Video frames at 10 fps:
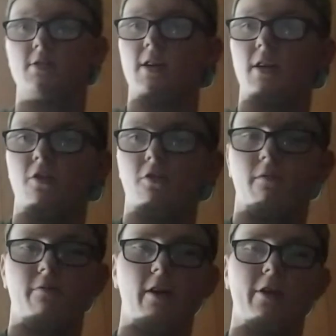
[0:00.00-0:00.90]
to take your
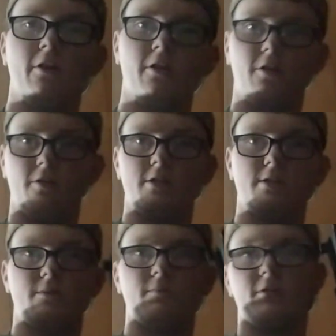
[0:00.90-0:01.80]
this
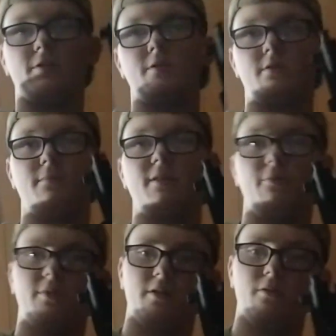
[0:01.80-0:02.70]
is where some
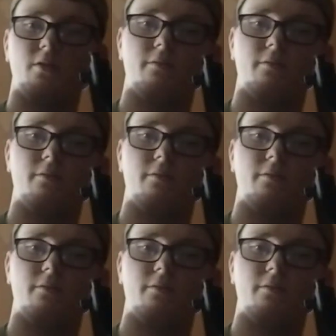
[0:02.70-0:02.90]
people get a little